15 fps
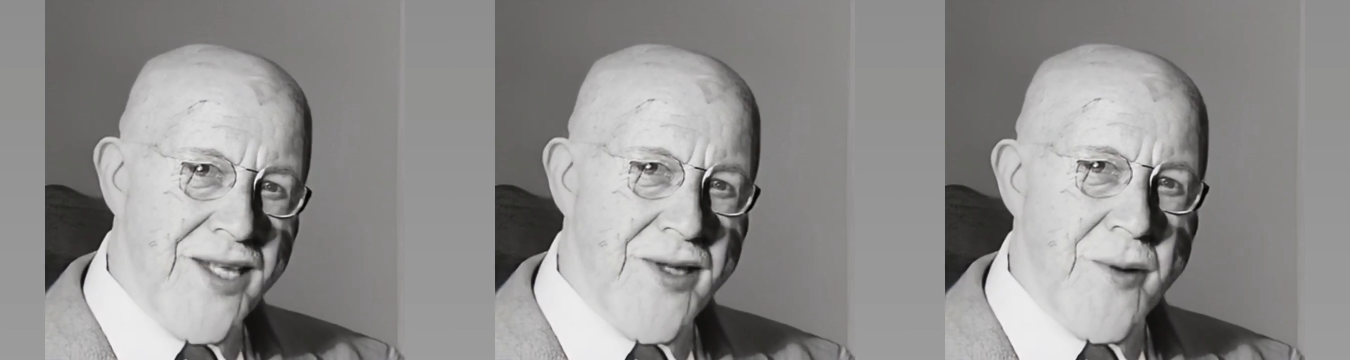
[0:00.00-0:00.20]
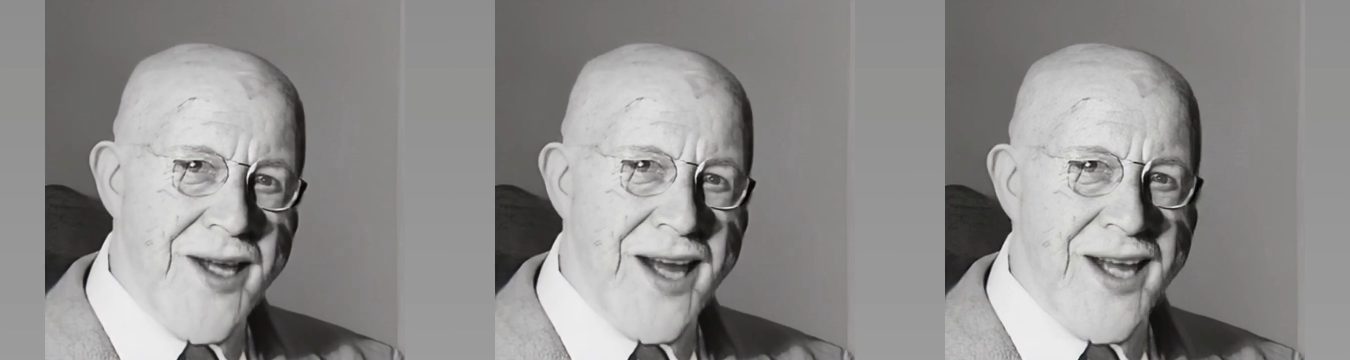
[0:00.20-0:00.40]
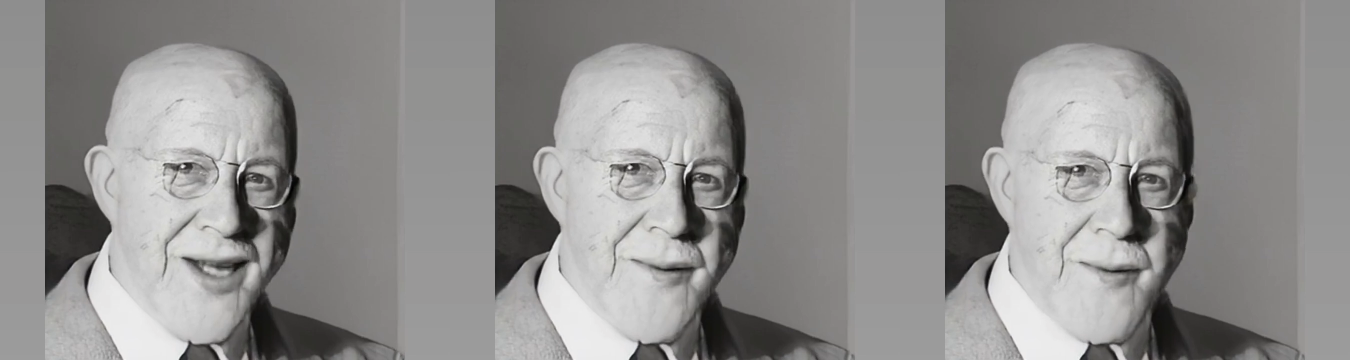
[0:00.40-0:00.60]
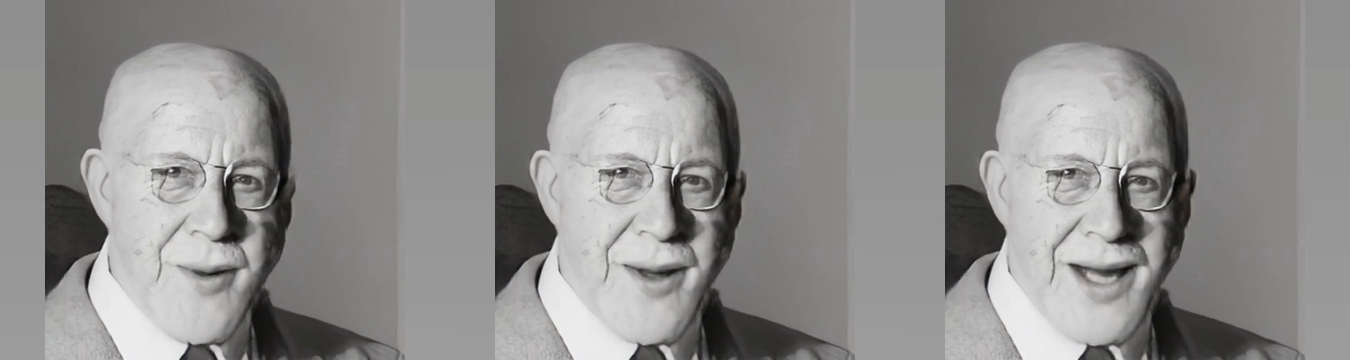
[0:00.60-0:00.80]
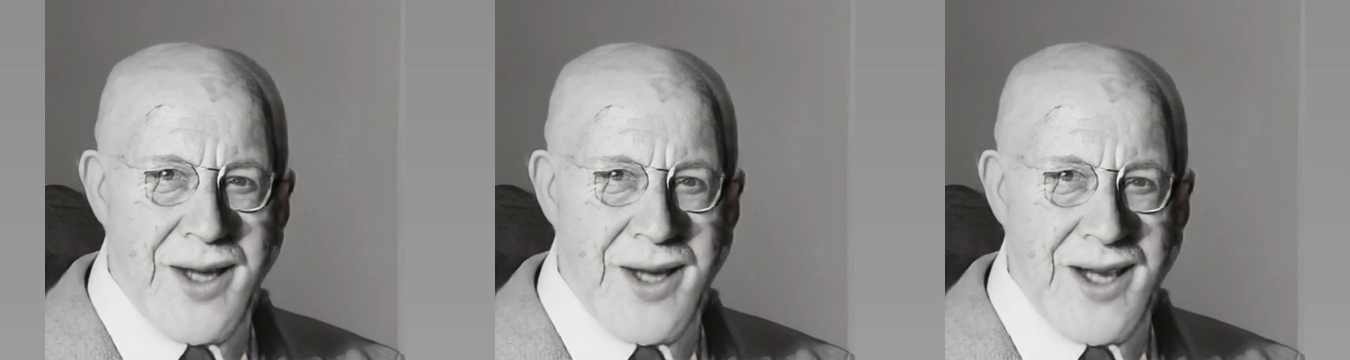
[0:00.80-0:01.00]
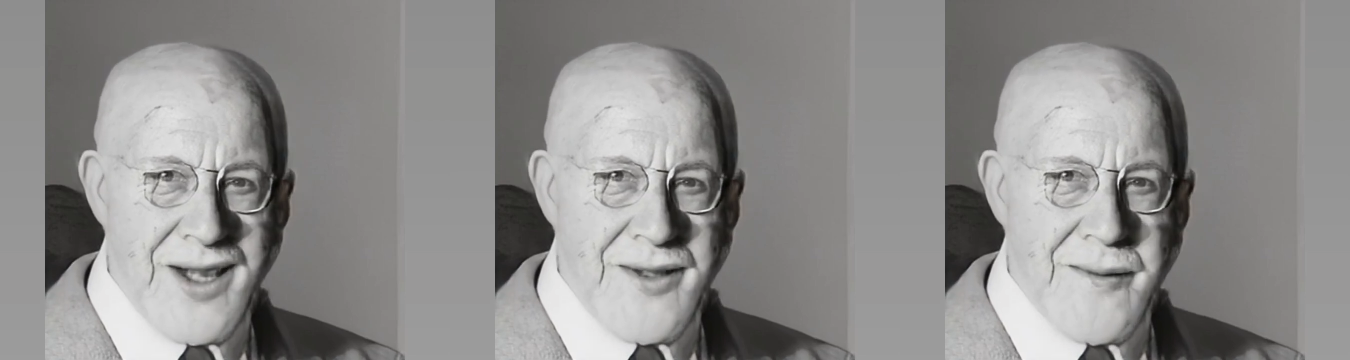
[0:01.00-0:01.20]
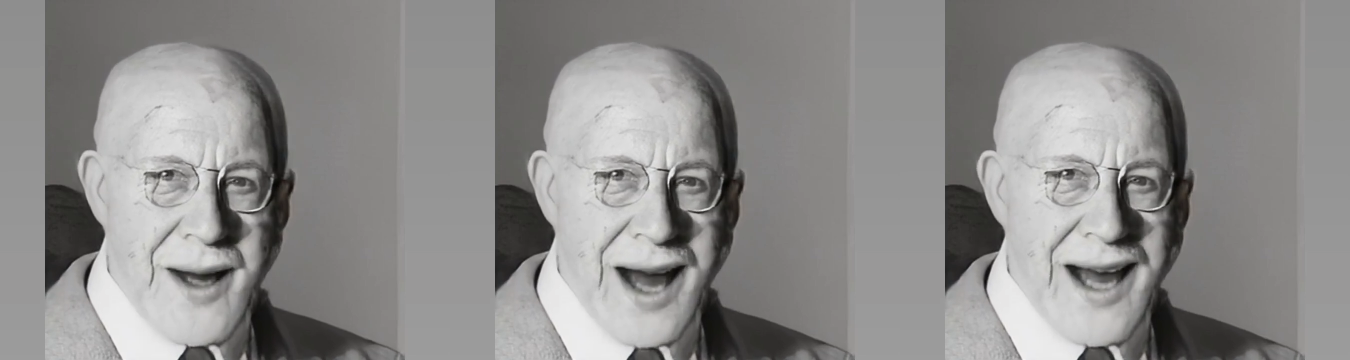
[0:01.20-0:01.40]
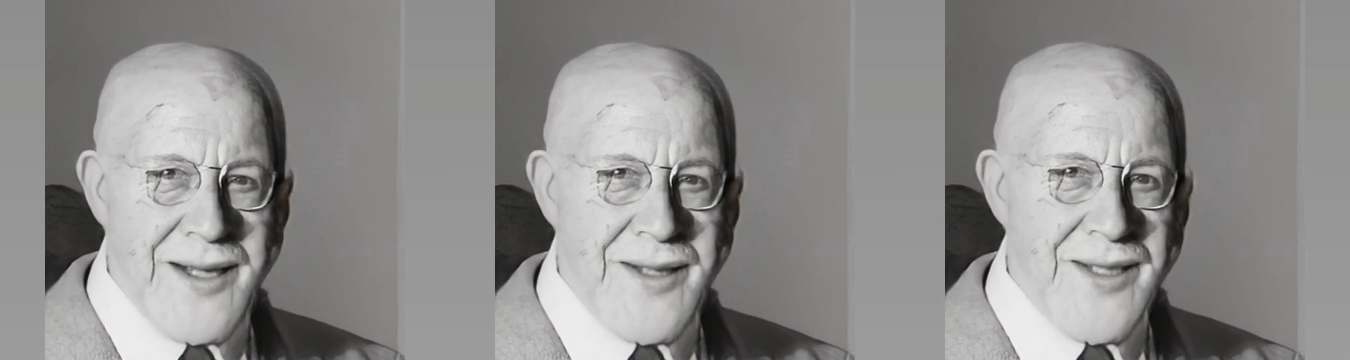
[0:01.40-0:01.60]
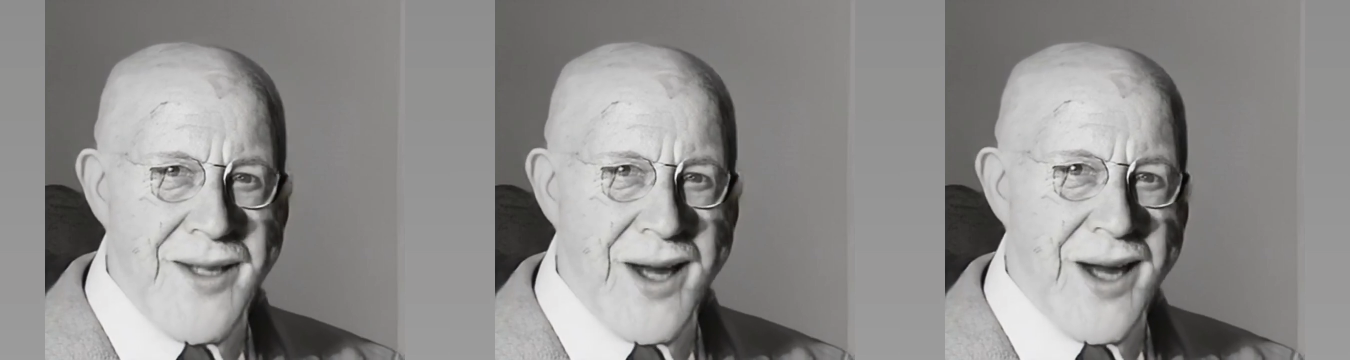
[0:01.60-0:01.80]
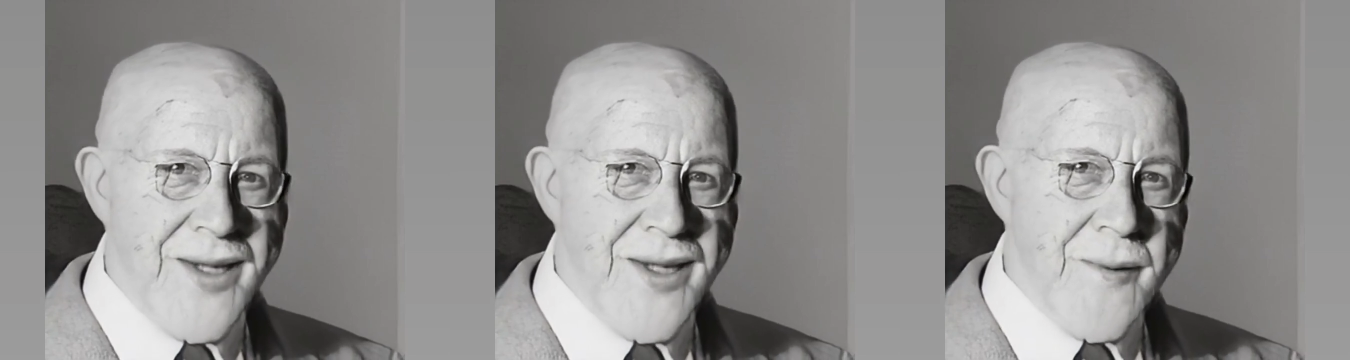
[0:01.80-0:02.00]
into an accumulation of mass,